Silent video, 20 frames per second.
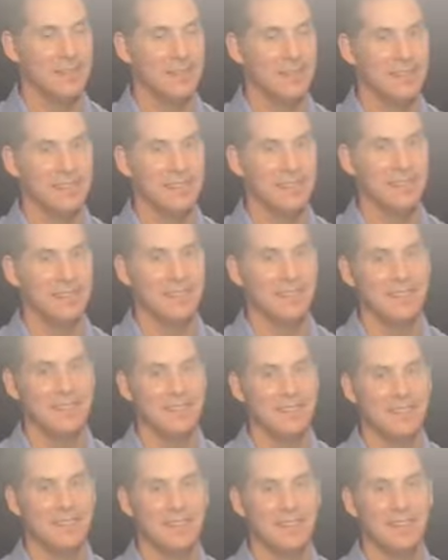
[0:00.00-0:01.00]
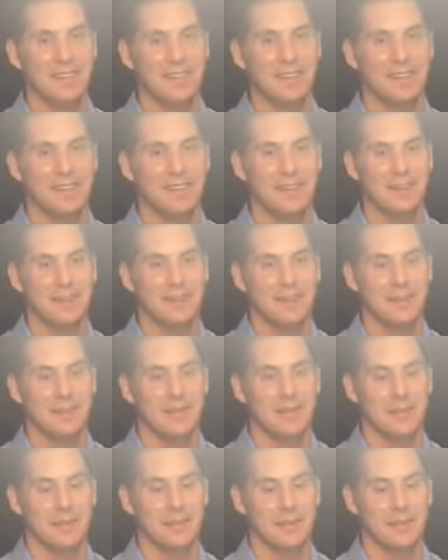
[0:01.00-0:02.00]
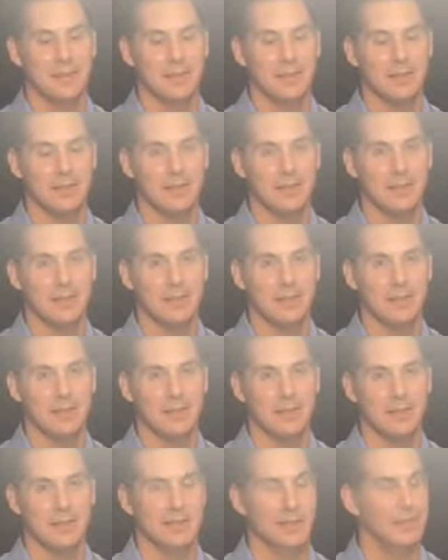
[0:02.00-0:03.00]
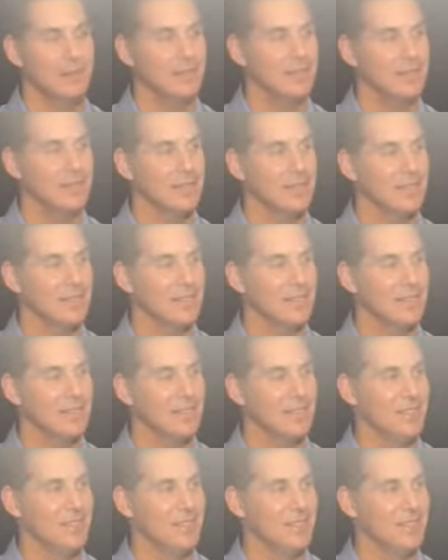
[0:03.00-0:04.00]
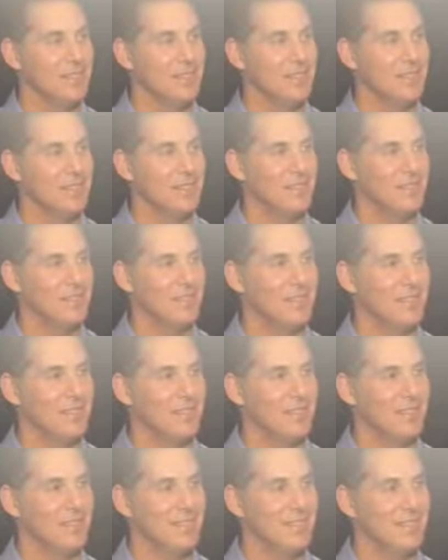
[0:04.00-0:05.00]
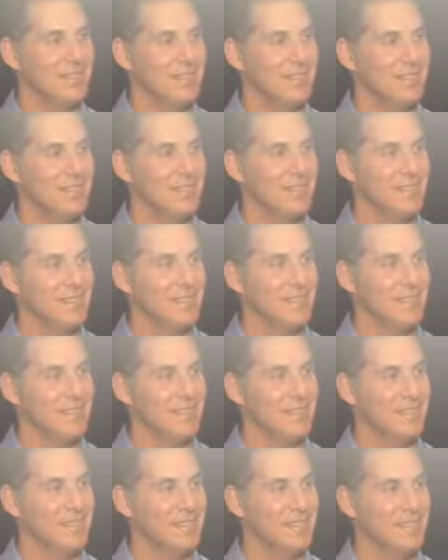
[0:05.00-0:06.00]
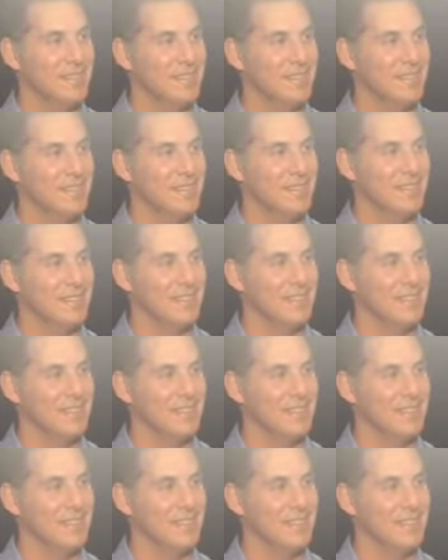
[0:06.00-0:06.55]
The person shown says nothing.